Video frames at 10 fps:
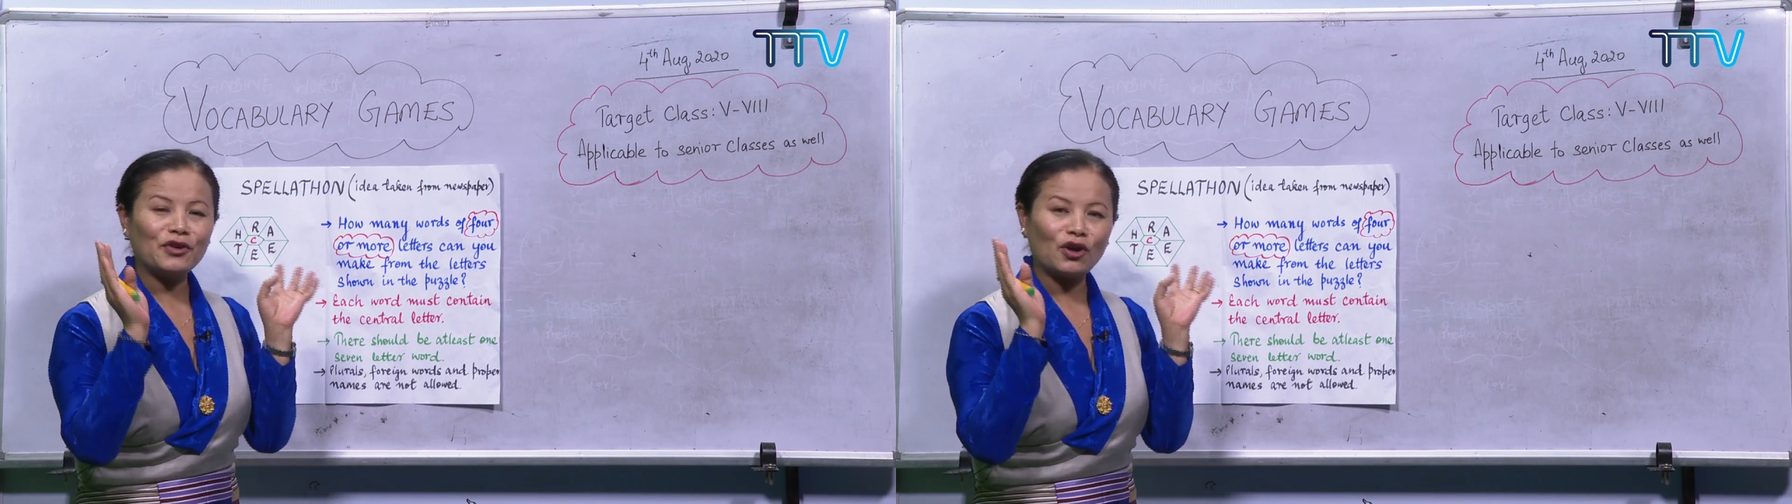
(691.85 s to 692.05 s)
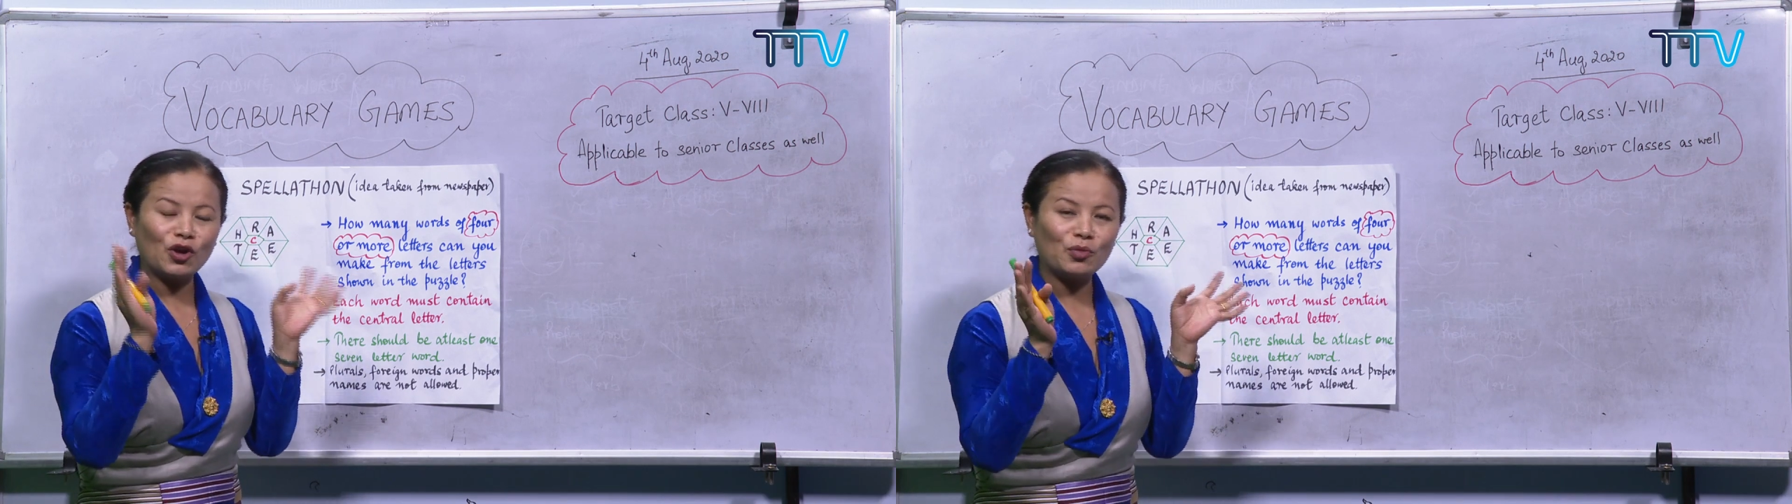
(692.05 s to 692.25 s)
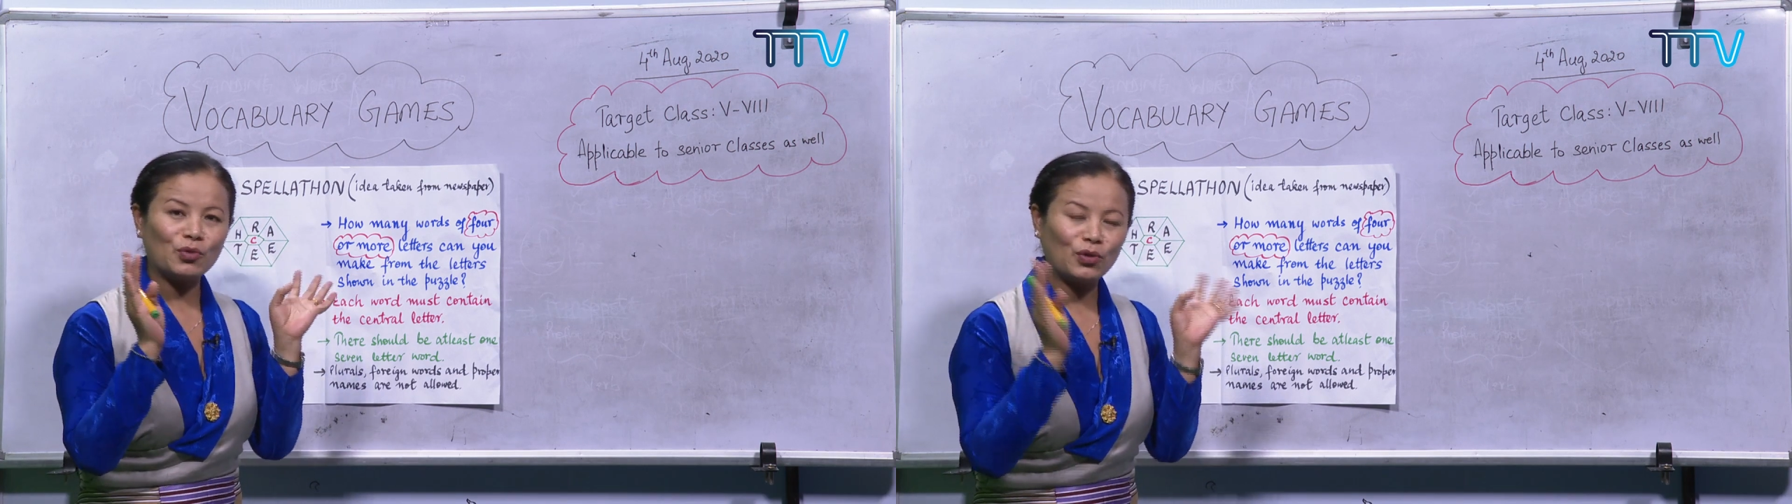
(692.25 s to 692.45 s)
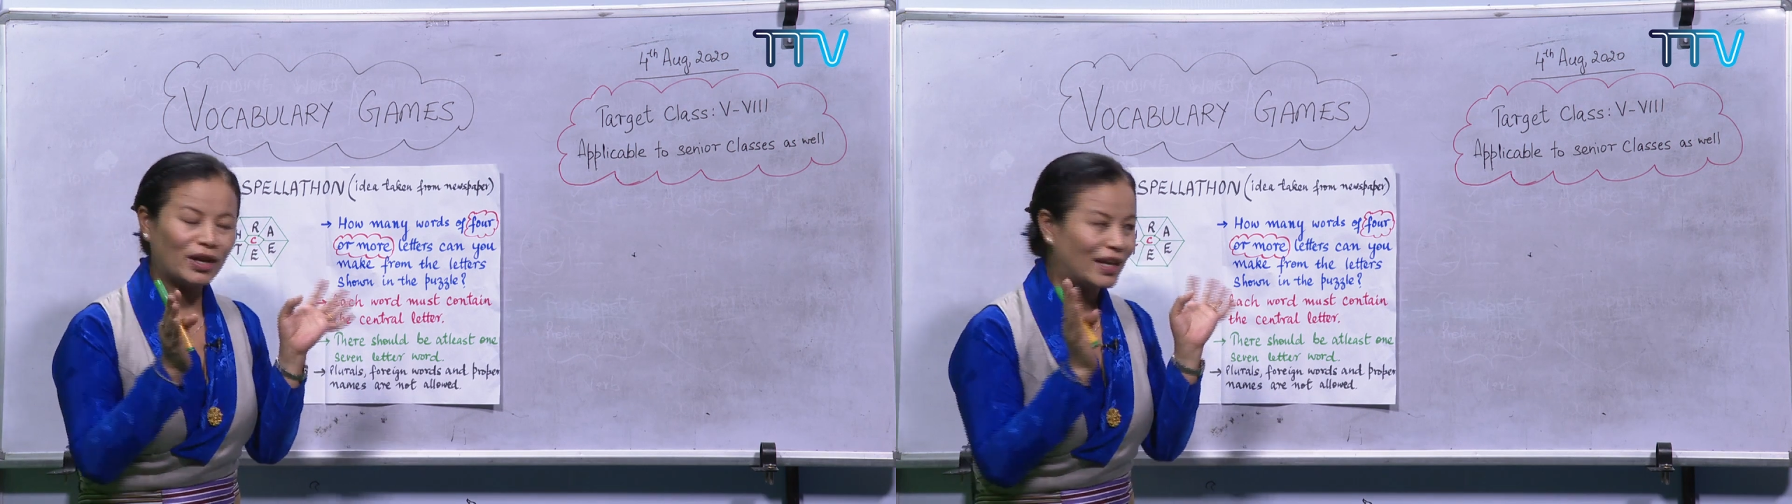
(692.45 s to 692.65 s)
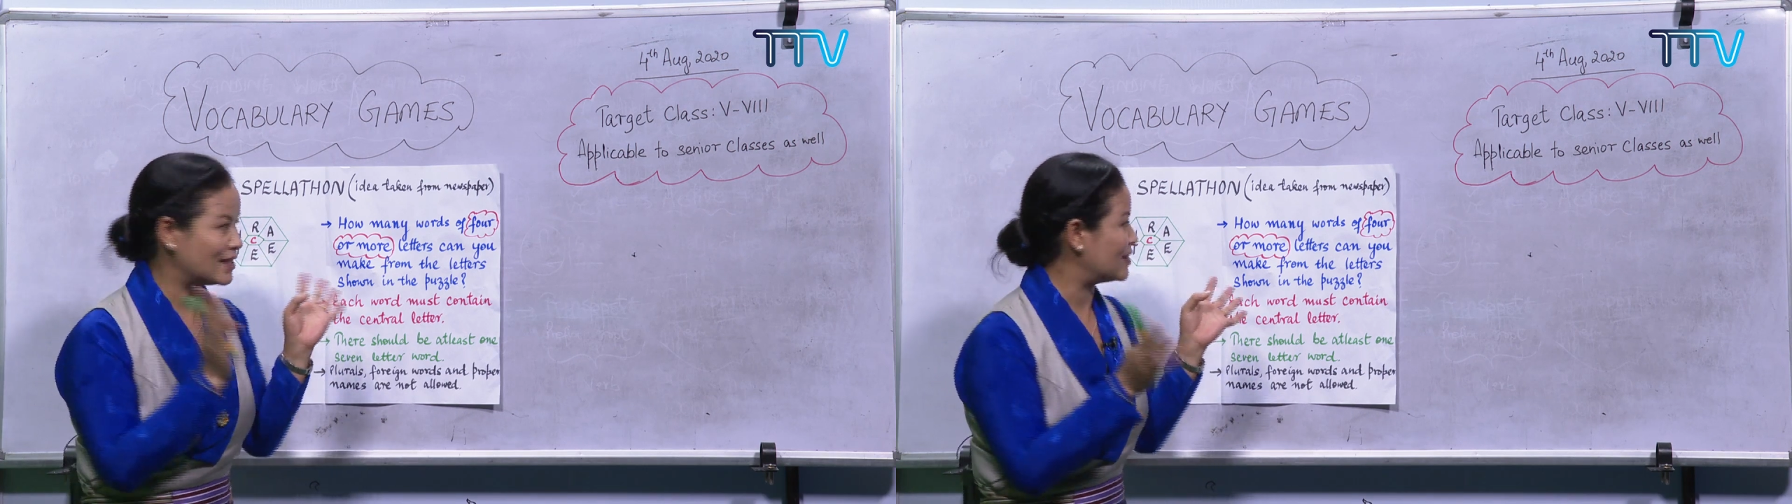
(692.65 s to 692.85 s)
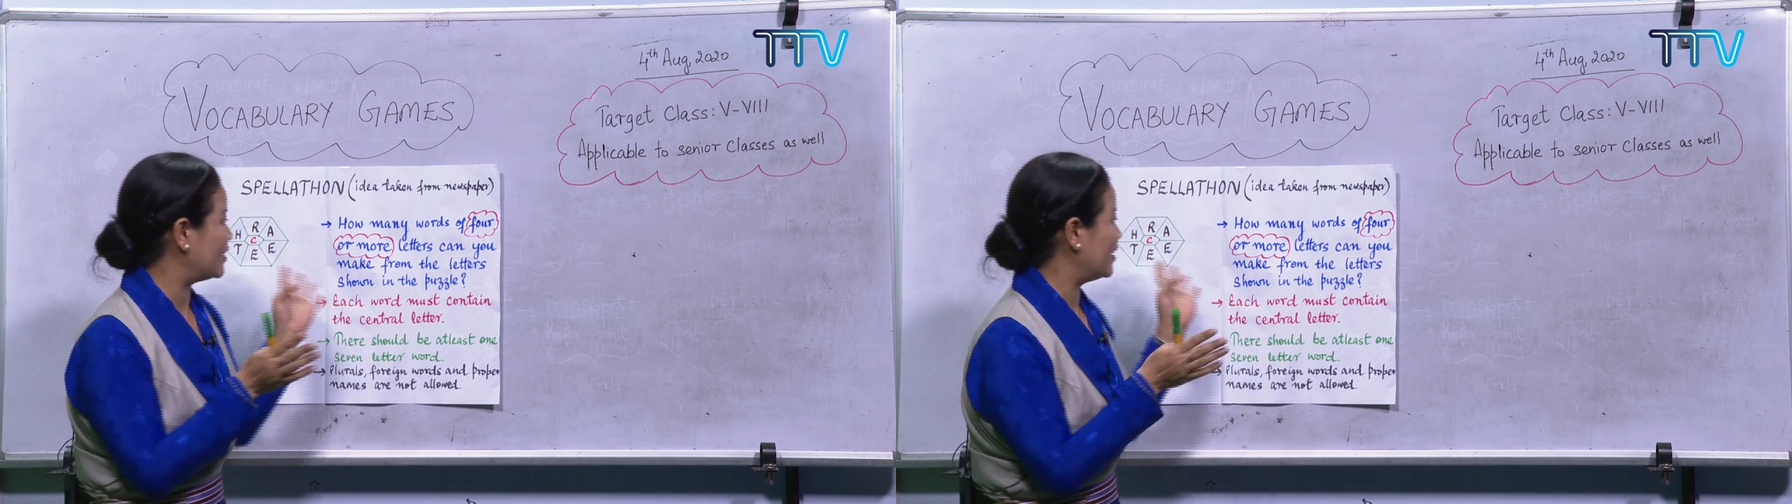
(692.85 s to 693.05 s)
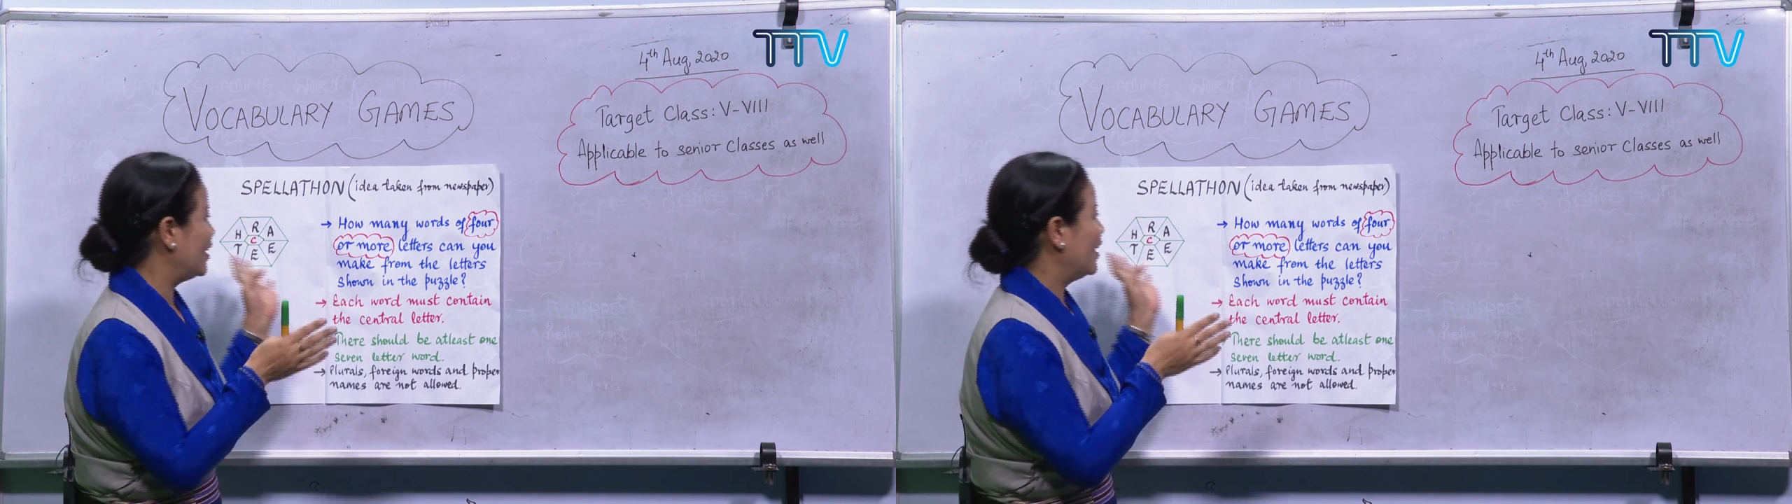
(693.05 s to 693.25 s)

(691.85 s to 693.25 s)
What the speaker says: or more letter.